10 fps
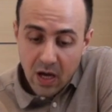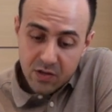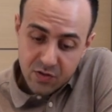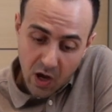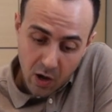
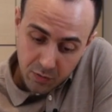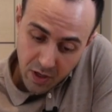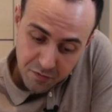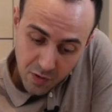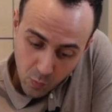So
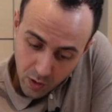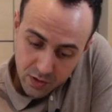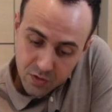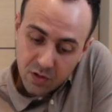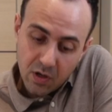if you
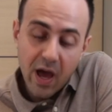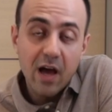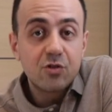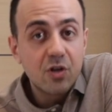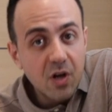wanted to know how
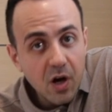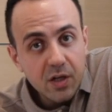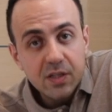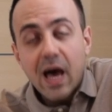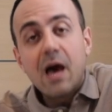to
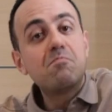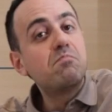cook that,